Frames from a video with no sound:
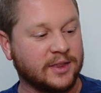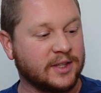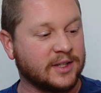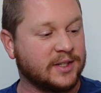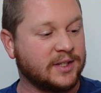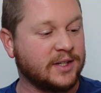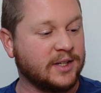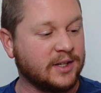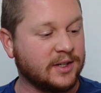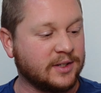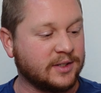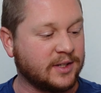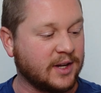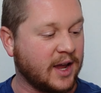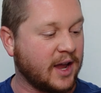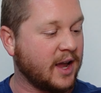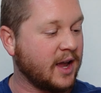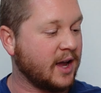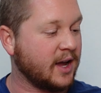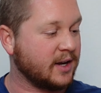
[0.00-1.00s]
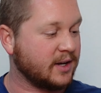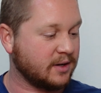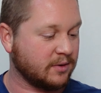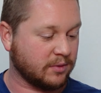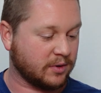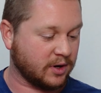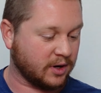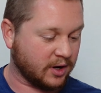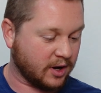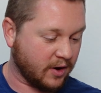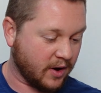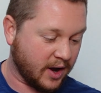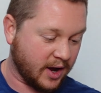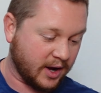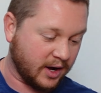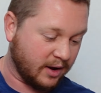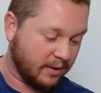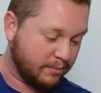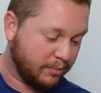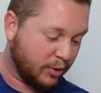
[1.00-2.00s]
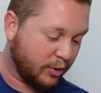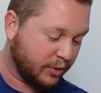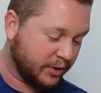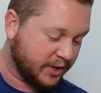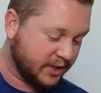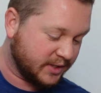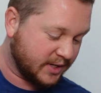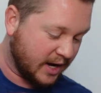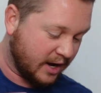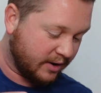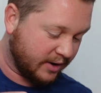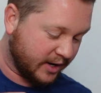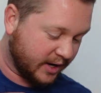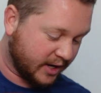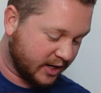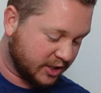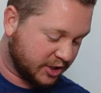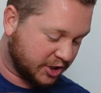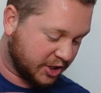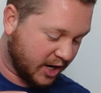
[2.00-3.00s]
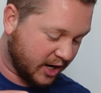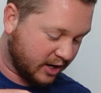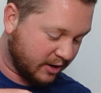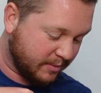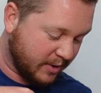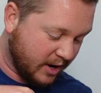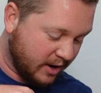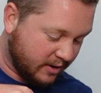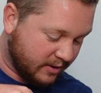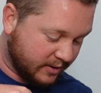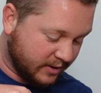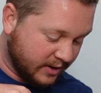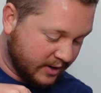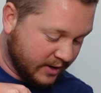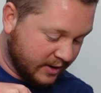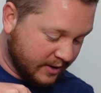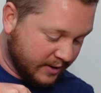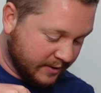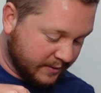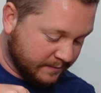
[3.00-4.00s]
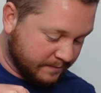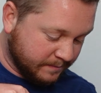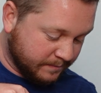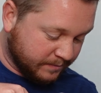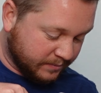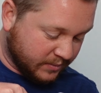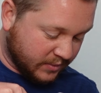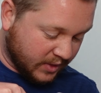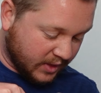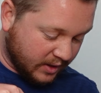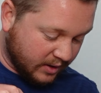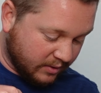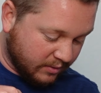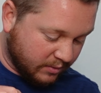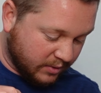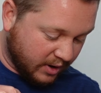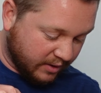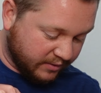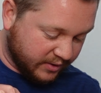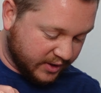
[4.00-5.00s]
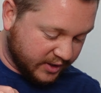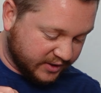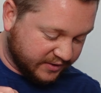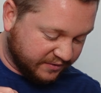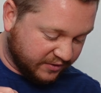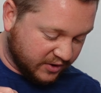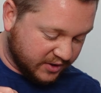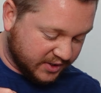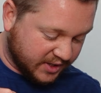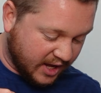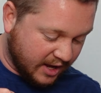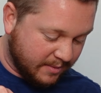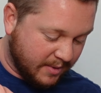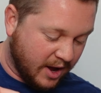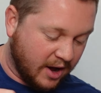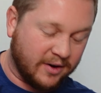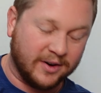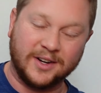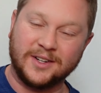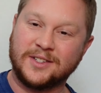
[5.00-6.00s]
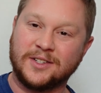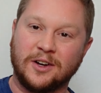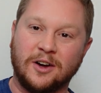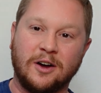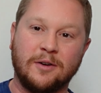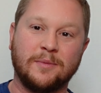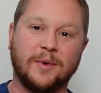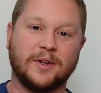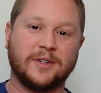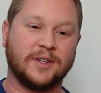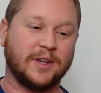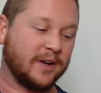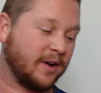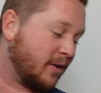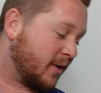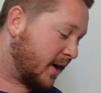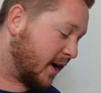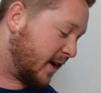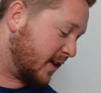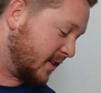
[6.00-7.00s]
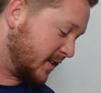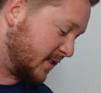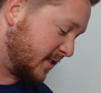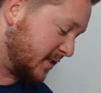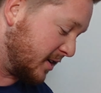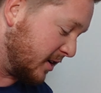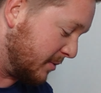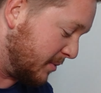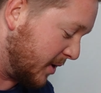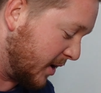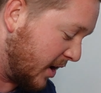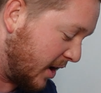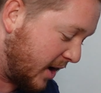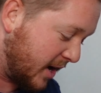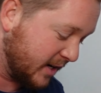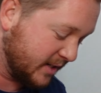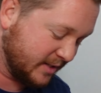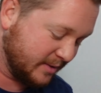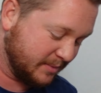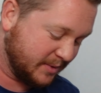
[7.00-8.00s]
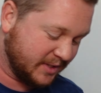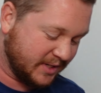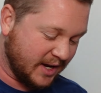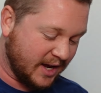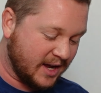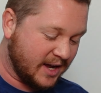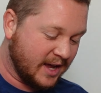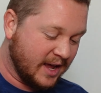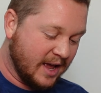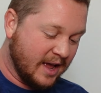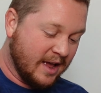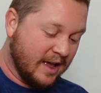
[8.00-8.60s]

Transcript: the seals, and we're going to go ahead and pull these out and check them out. Whenever this first came out and I saw them, I was like, okay, this is going to be an awesome set.